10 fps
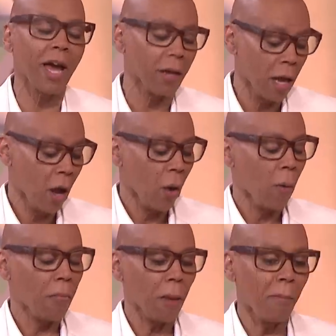that
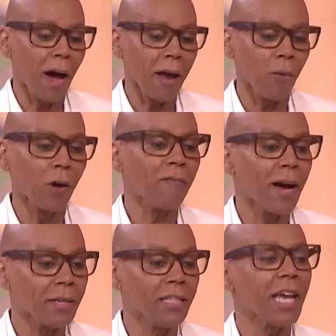one of
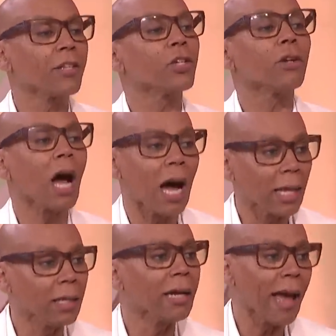my desert island